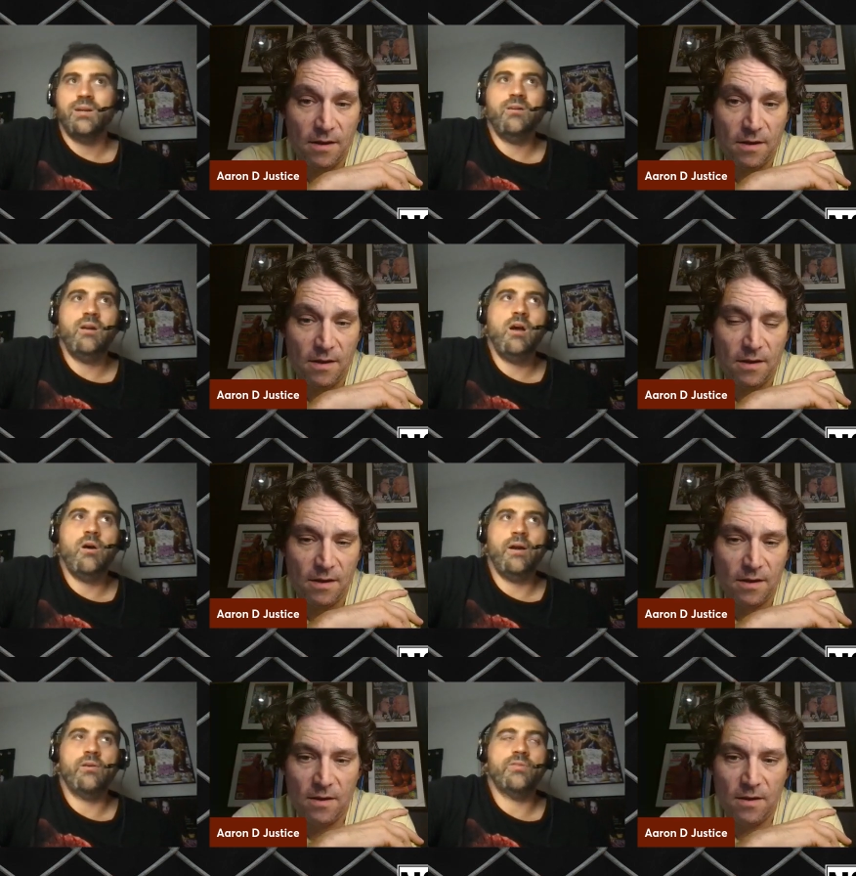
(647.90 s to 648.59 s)
Speaker 1: I don't
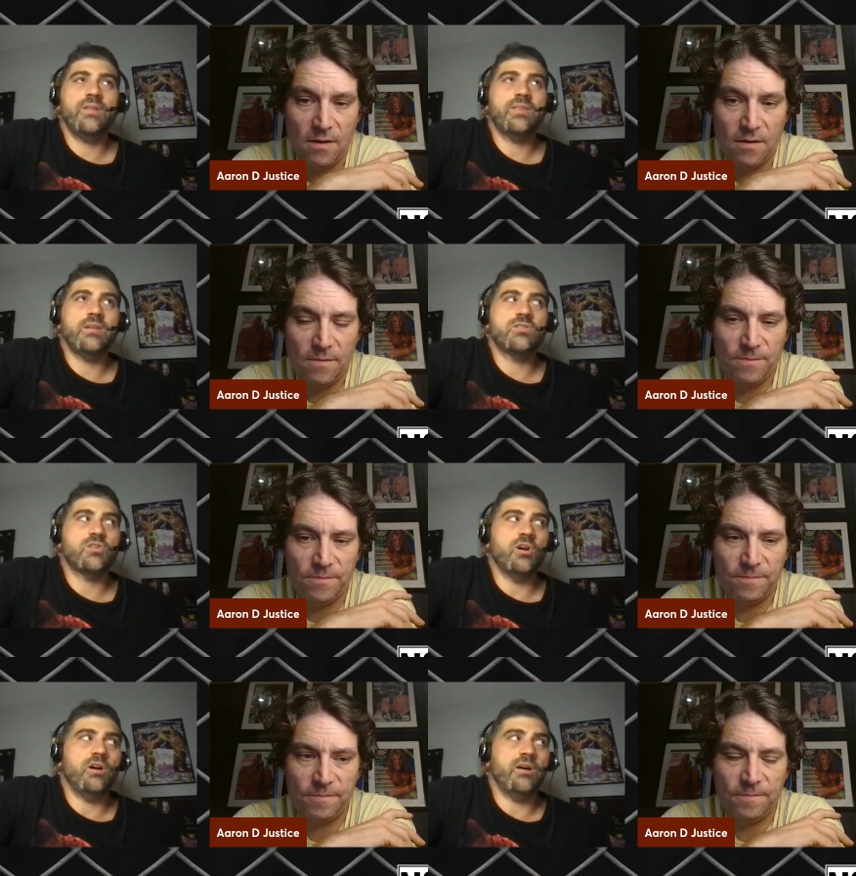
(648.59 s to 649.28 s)
know. I don't think they
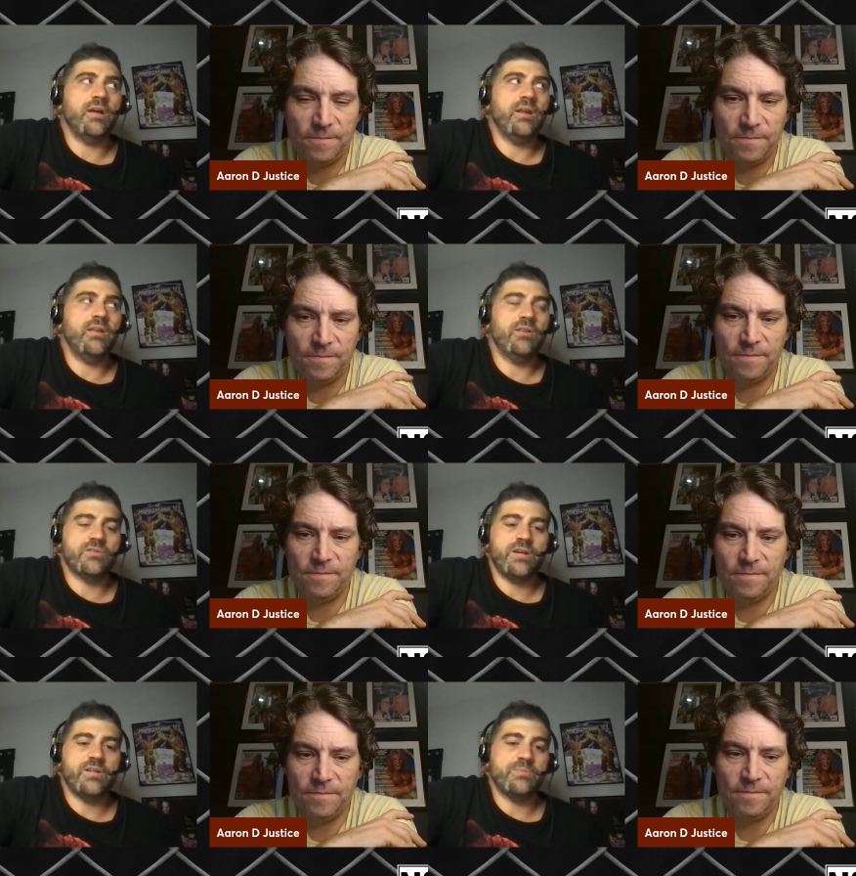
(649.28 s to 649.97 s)
saw any of
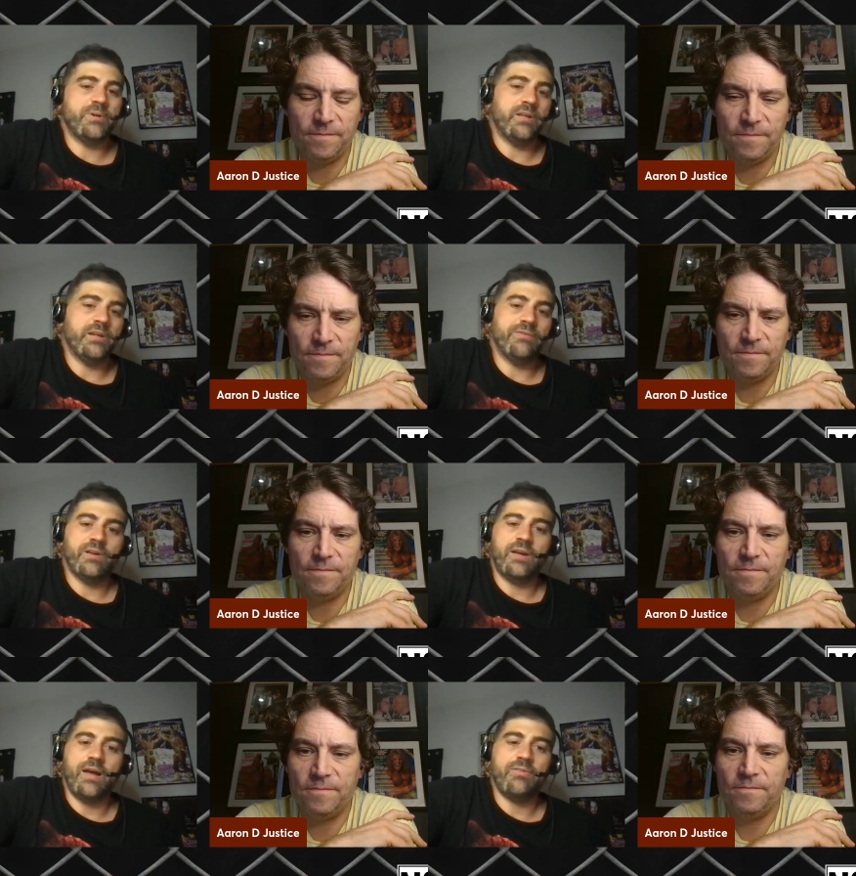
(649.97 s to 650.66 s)
those guys big
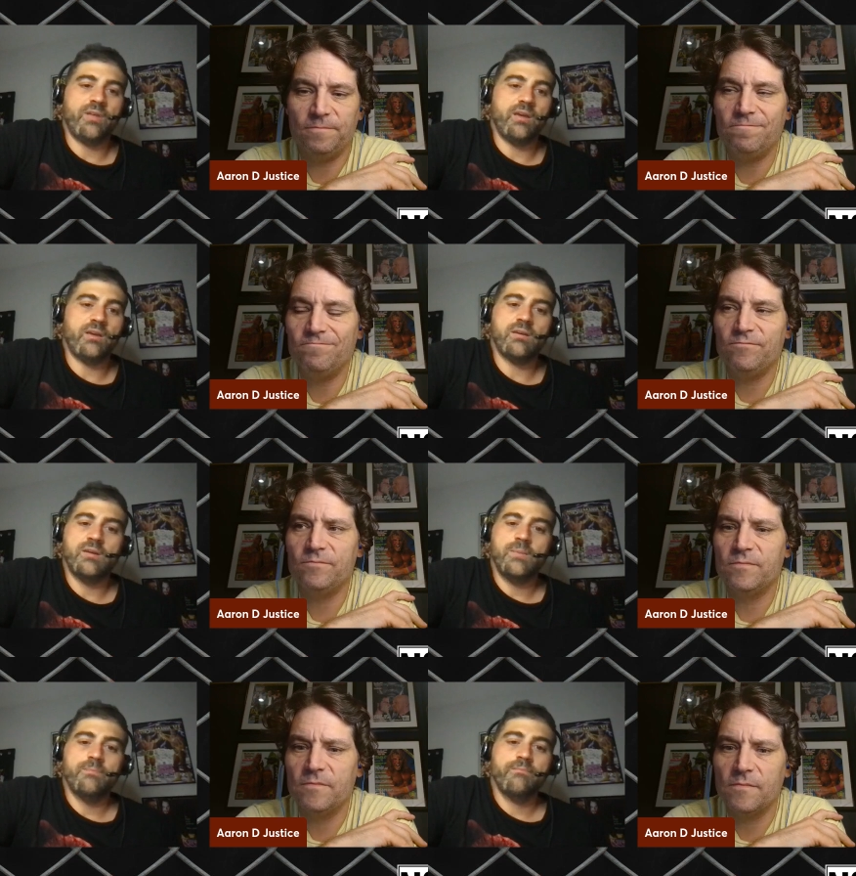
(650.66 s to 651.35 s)
enough. Like I think,
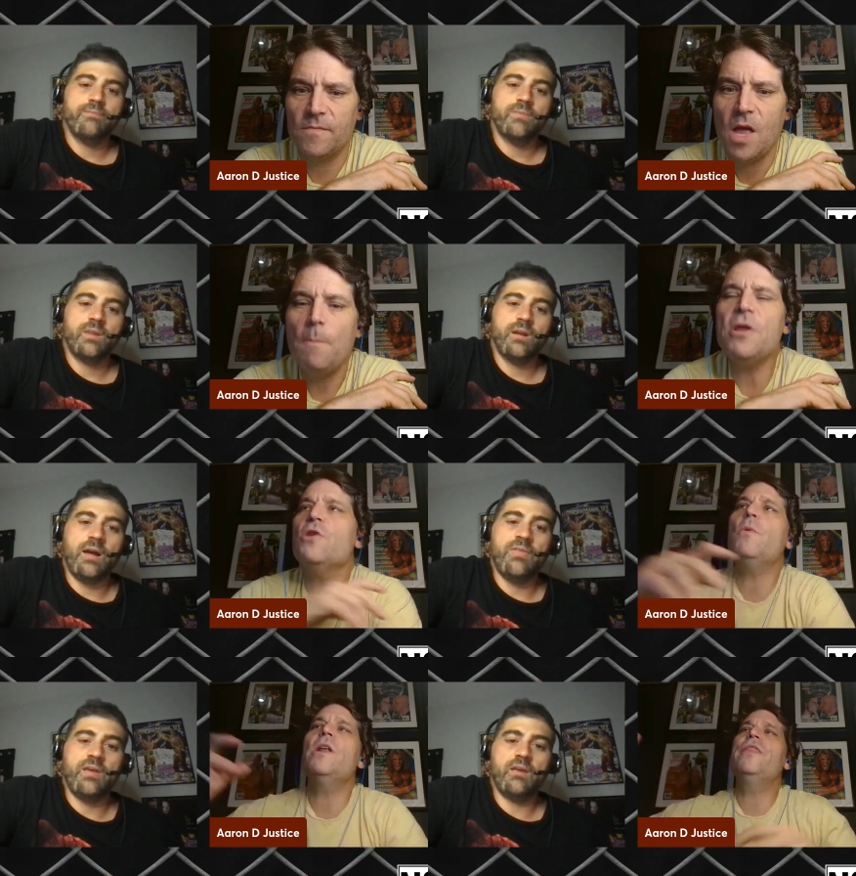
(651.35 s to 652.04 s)
but
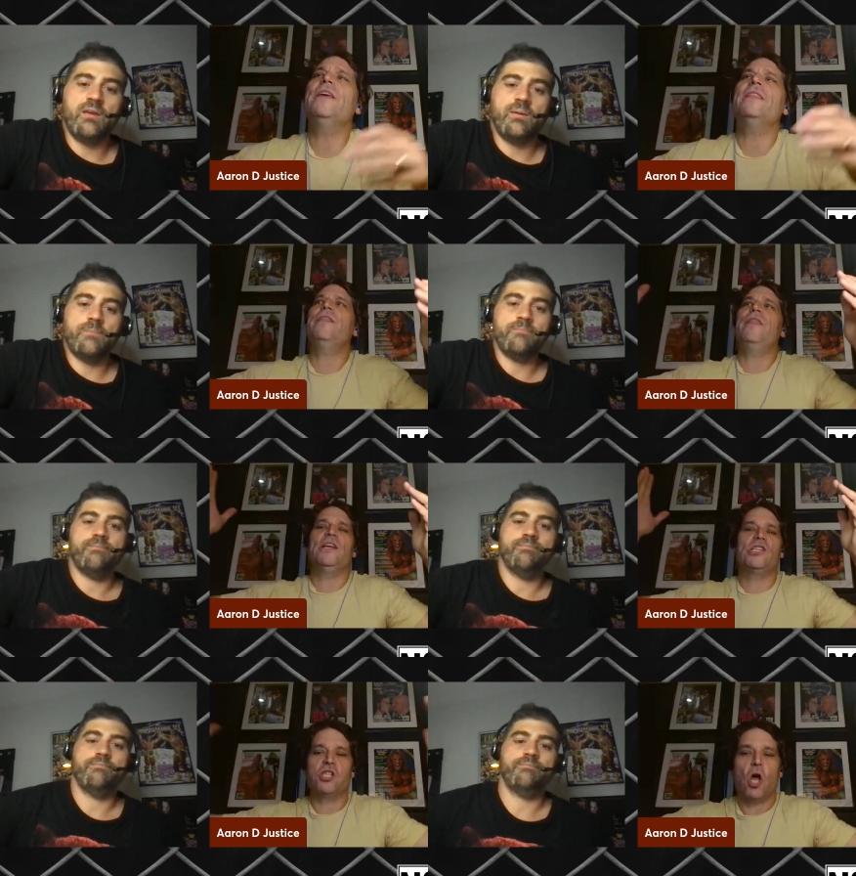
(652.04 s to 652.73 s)
you think, think, they'd think
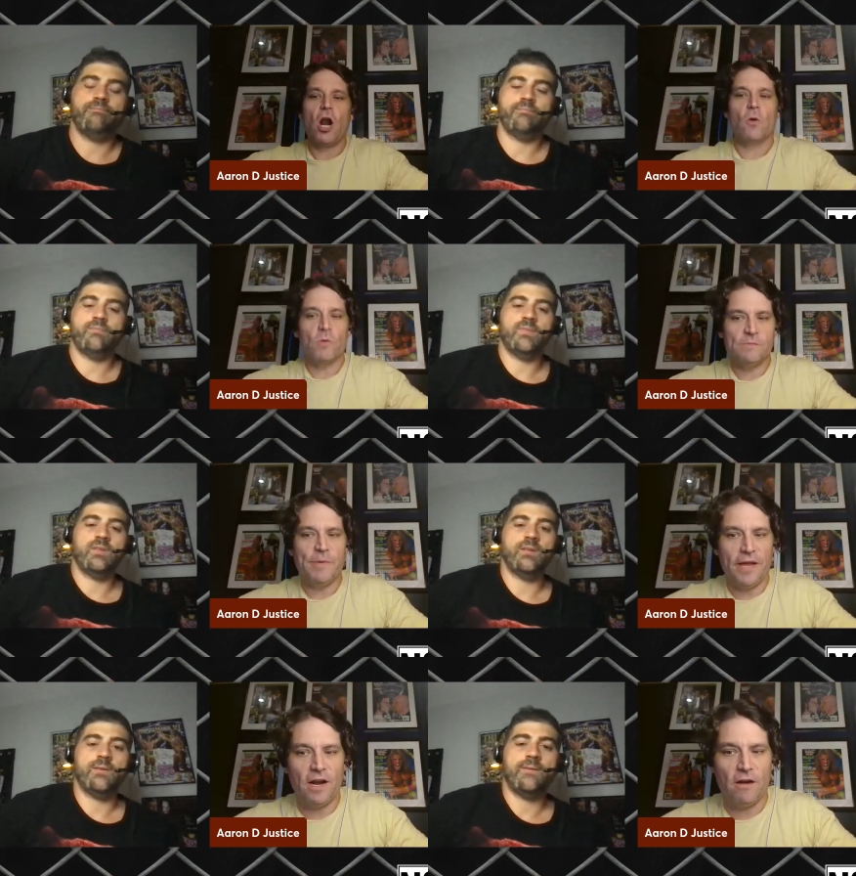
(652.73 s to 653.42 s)
Slaughter was
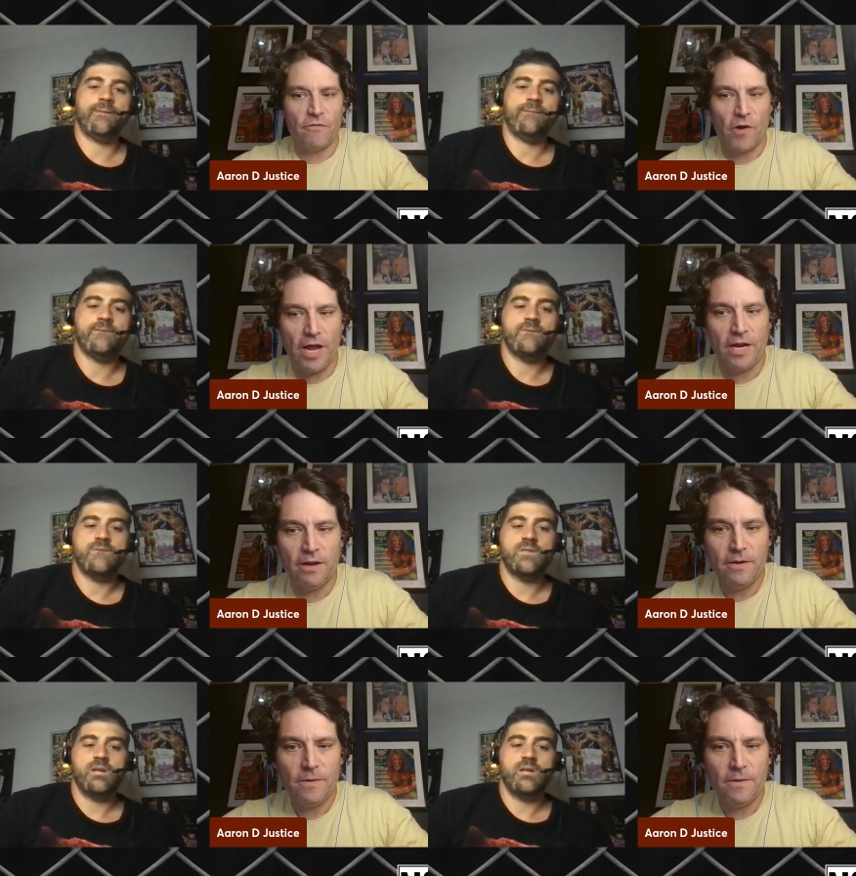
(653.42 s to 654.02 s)
big enough, right?